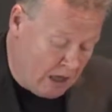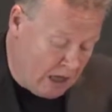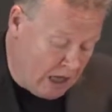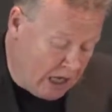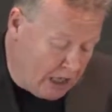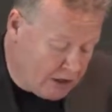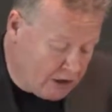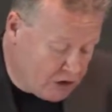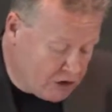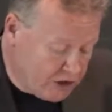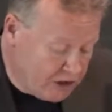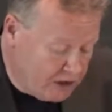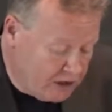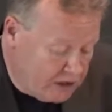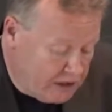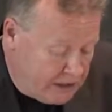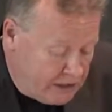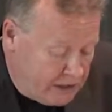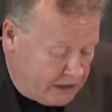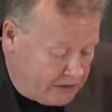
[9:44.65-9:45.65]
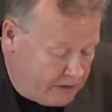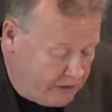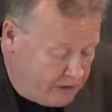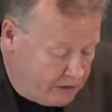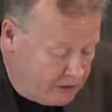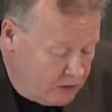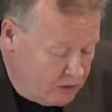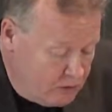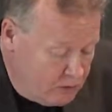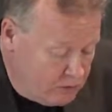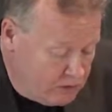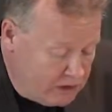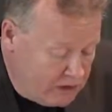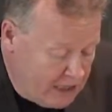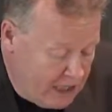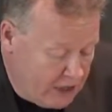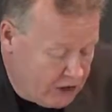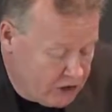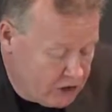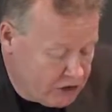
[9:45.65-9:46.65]
Additionally, the new
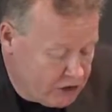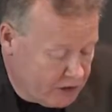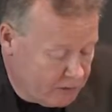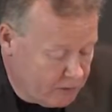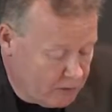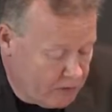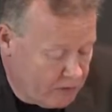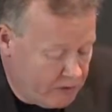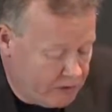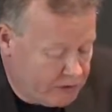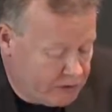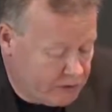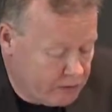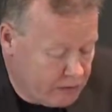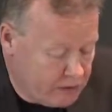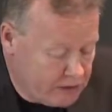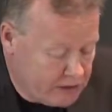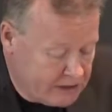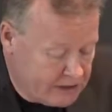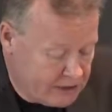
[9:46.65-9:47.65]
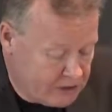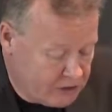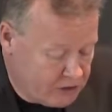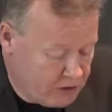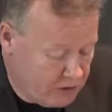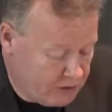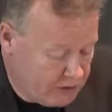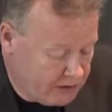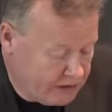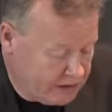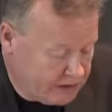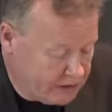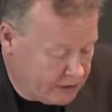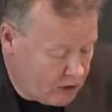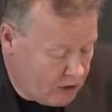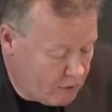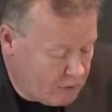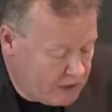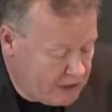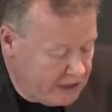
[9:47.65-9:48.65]
relationship to the source is shown in the
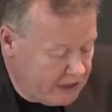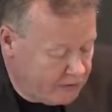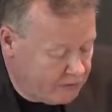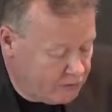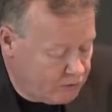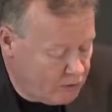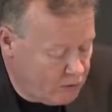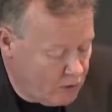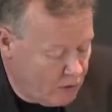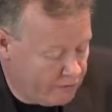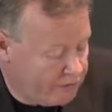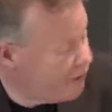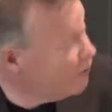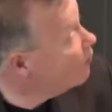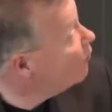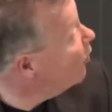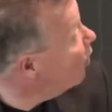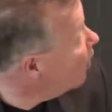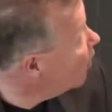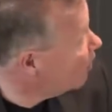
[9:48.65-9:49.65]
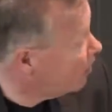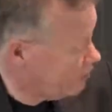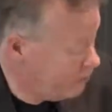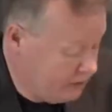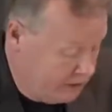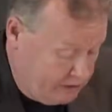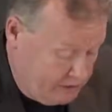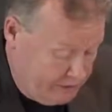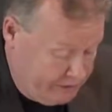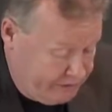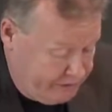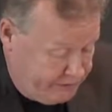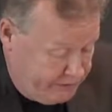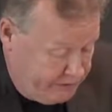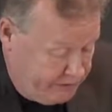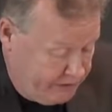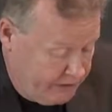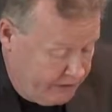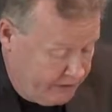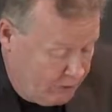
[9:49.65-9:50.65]
complete view of the work record,
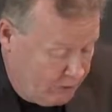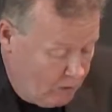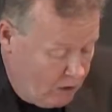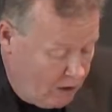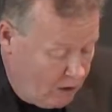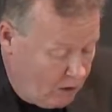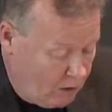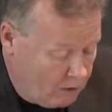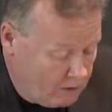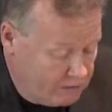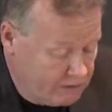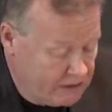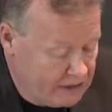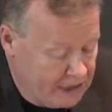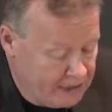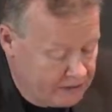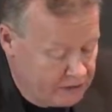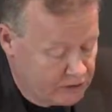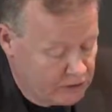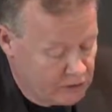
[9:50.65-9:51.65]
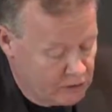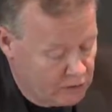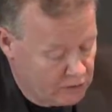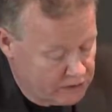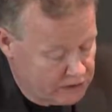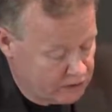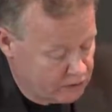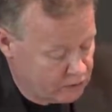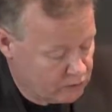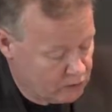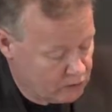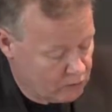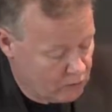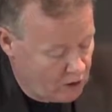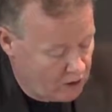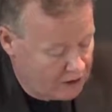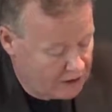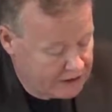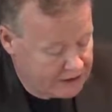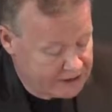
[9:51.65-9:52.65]
where all related sources to the
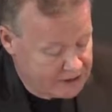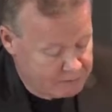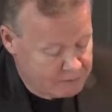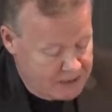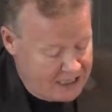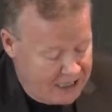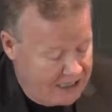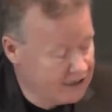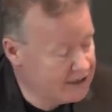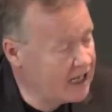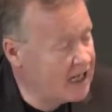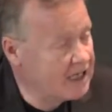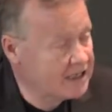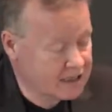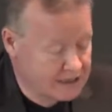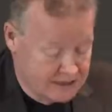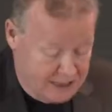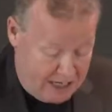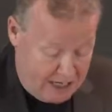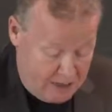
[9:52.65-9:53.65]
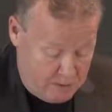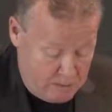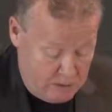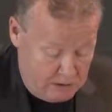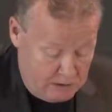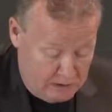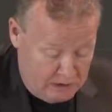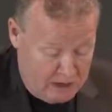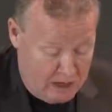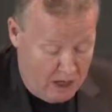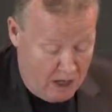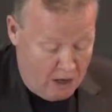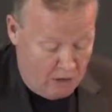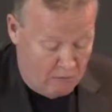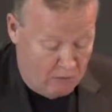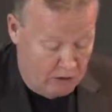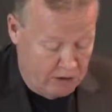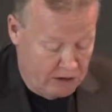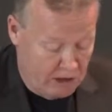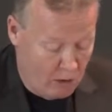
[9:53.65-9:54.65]
work are displayed as a table,
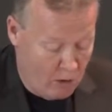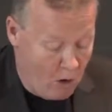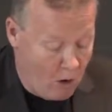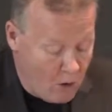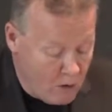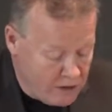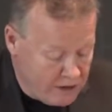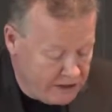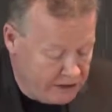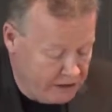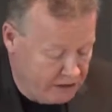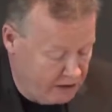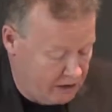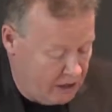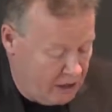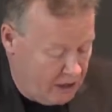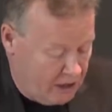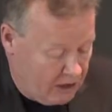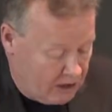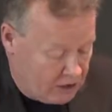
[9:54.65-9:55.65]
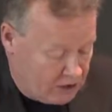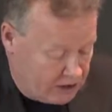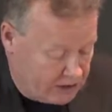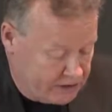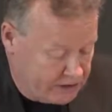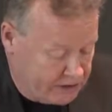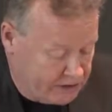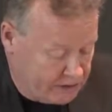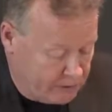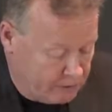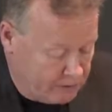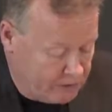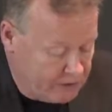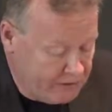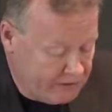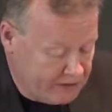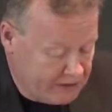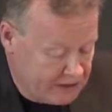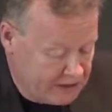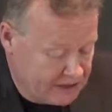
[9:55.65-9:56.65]
for now only just the
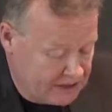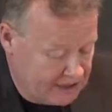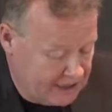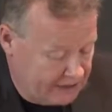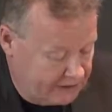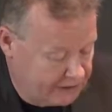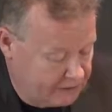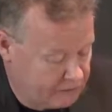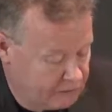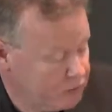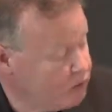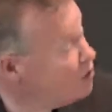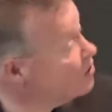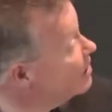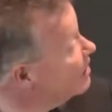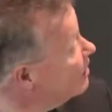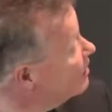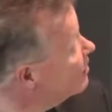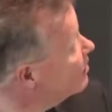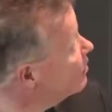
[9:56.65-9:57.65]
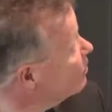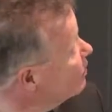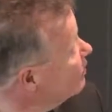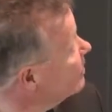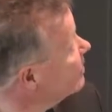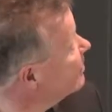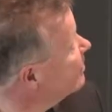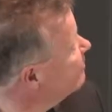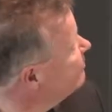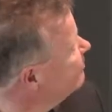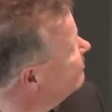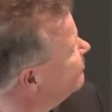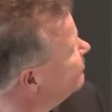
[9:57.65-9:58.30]
previous selected musical source.